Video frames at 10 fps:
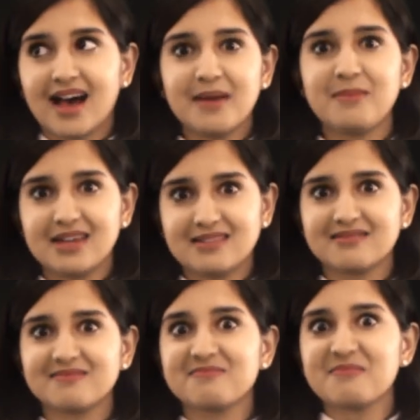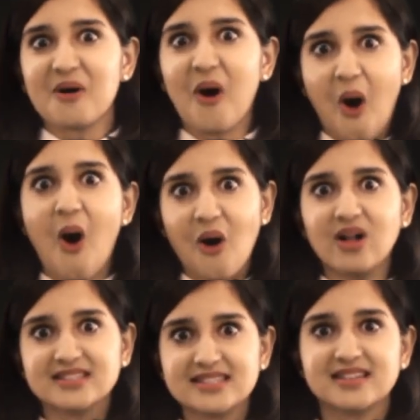I mean, all
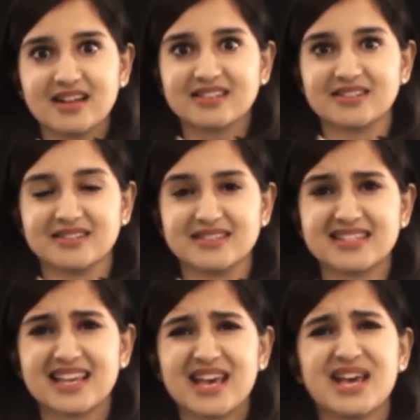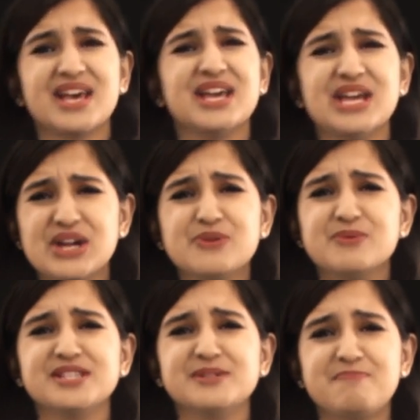circles,
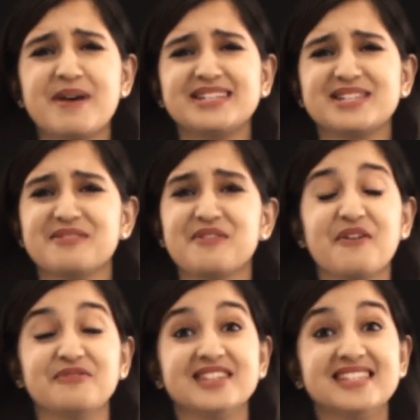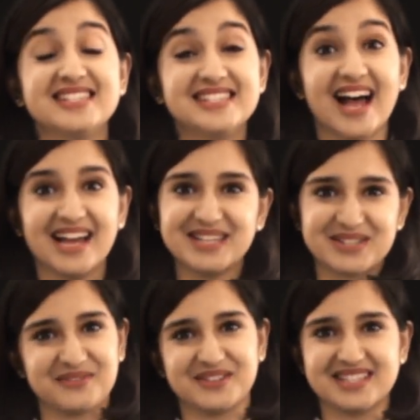irrespective of the size
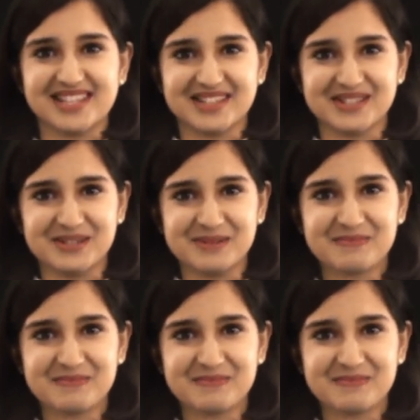of the circle.